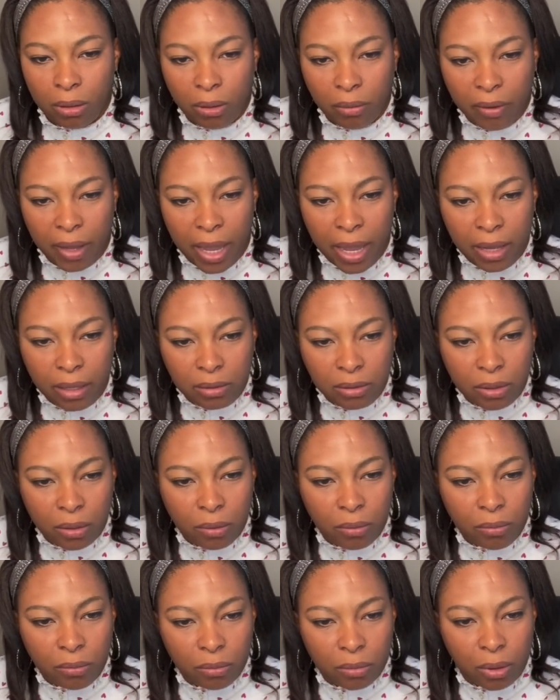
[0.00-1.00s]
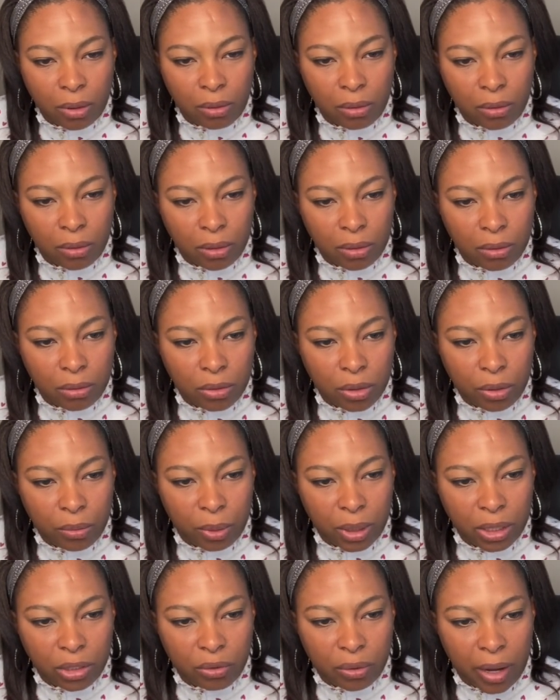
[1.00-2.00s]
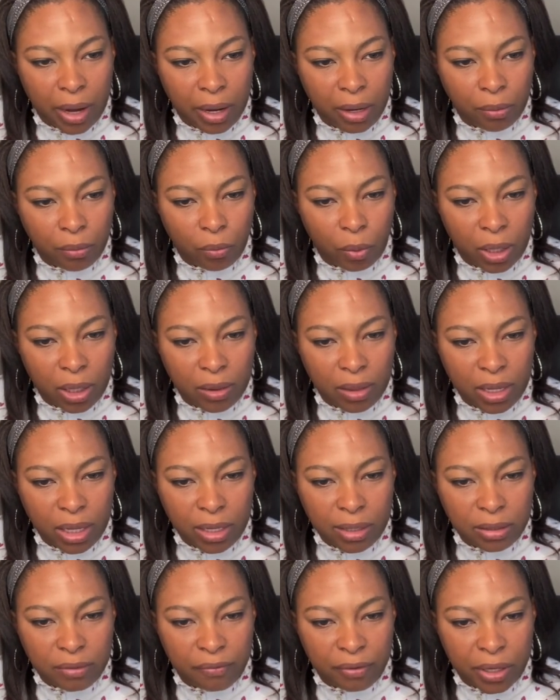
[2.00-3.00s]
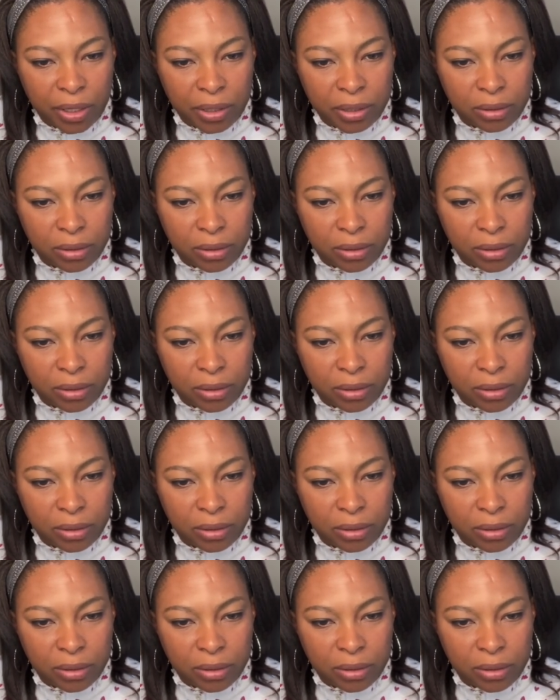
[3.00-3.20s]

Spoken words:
Okay. So do you want to try one of these first?